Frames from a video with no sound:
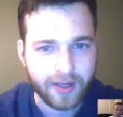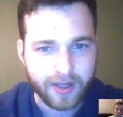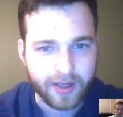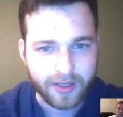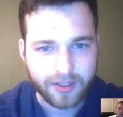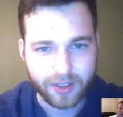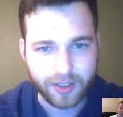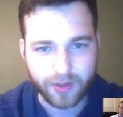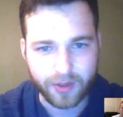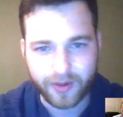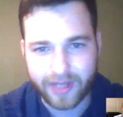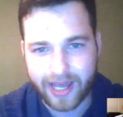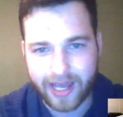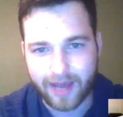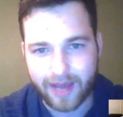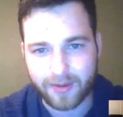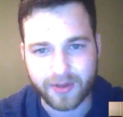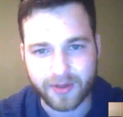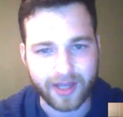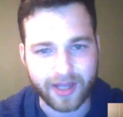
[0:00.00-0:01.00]
2 games
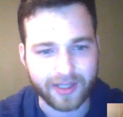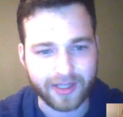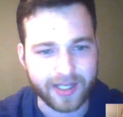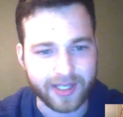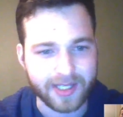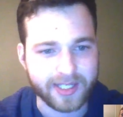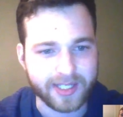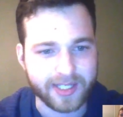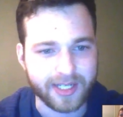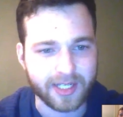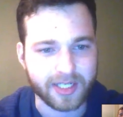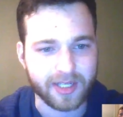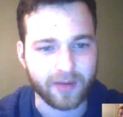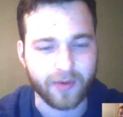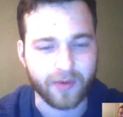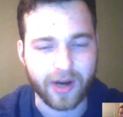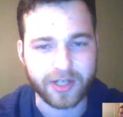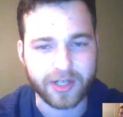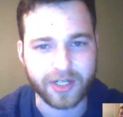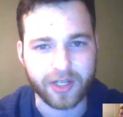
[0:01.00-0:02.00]
with at least 60
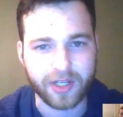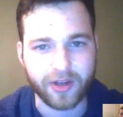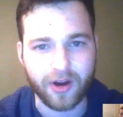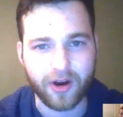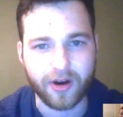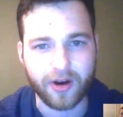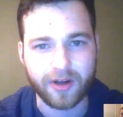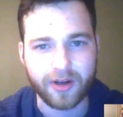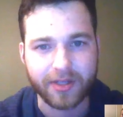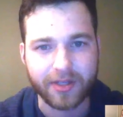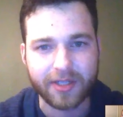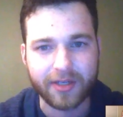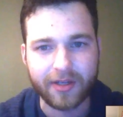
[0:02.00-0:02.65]
rushing yards.